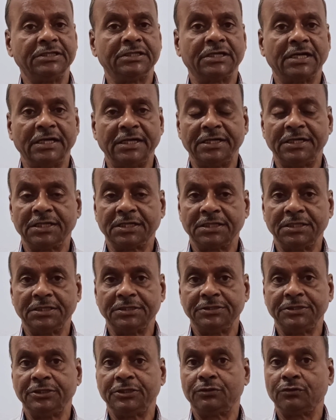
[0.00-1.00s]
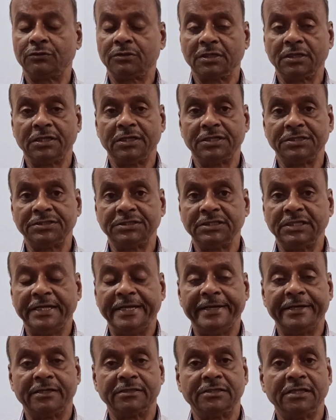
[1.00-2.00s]
kinetic energy, total energy
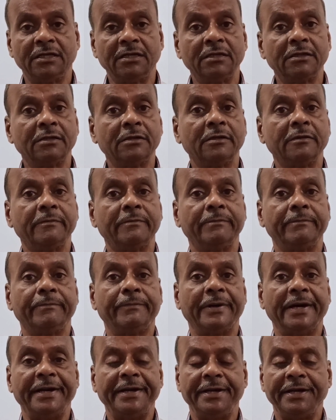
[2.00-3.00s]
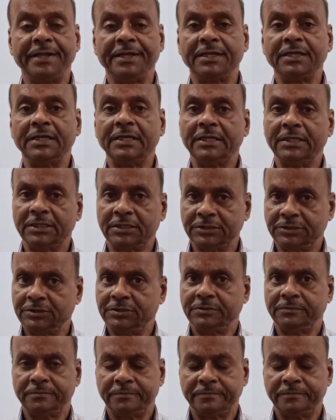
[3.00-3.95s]
and the binding energy.